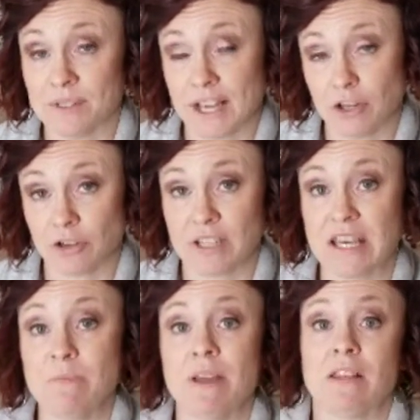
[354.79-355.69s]
and you're
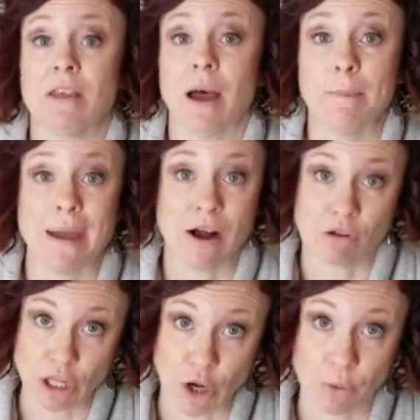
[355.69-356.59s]
keeping the amount
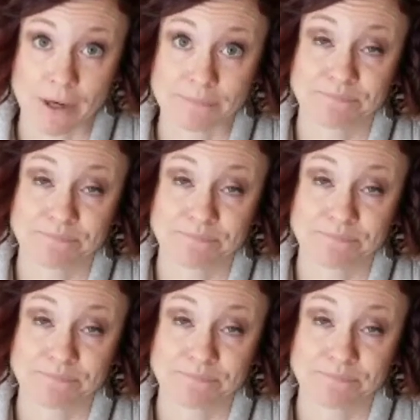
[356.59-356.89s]
lower.